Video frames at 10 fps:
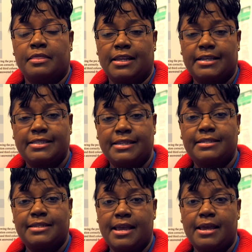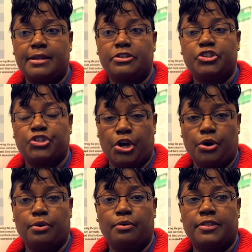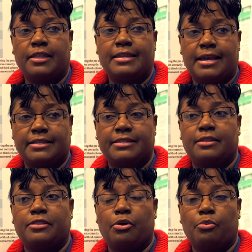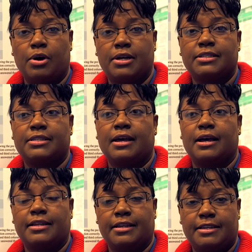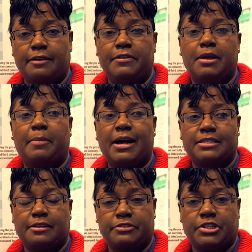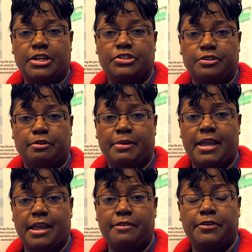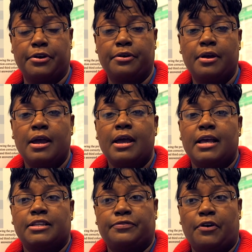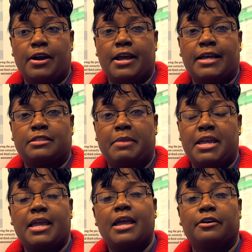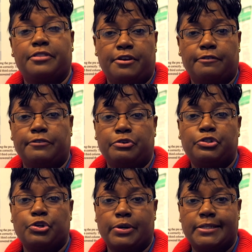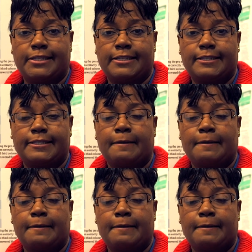The less than 10 showed that, yes, there was a definite positive change in their behavior as far as making healthier food choices.